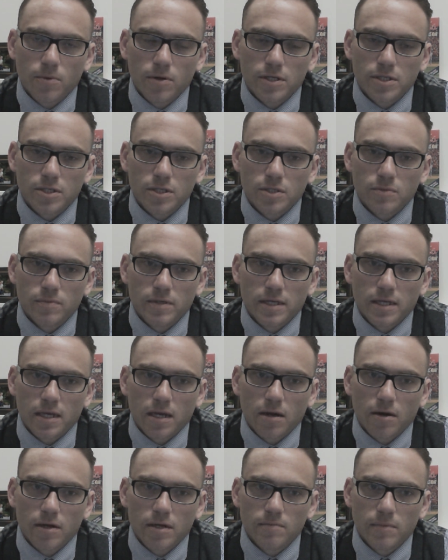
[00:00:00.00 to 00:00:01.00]
which is being
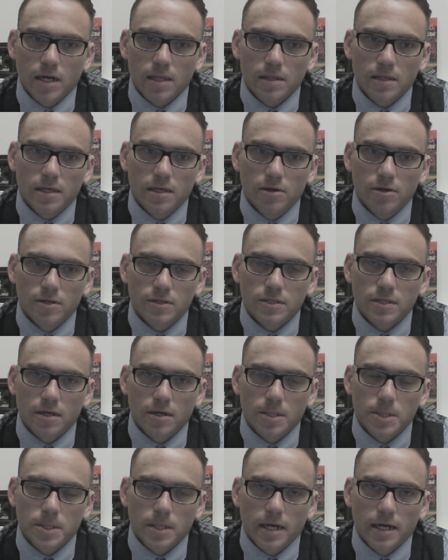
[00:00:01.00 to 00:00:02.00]
carried by Leader
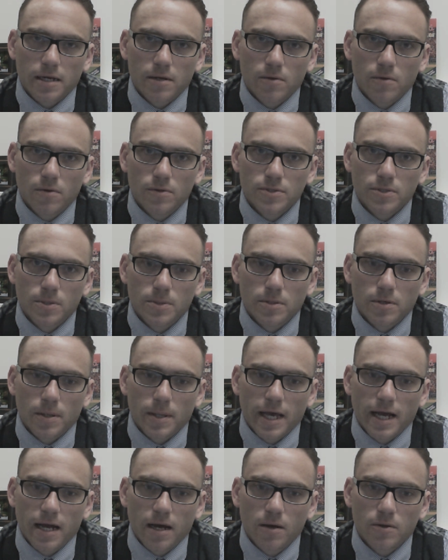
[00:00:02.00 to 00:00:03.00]
Sarah Feigenholtz over
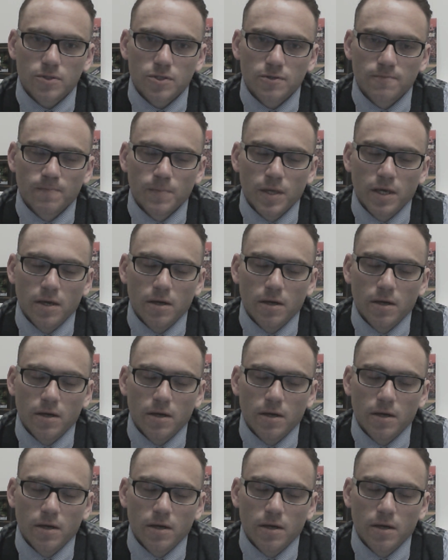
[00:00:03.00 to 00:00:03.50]
in the House.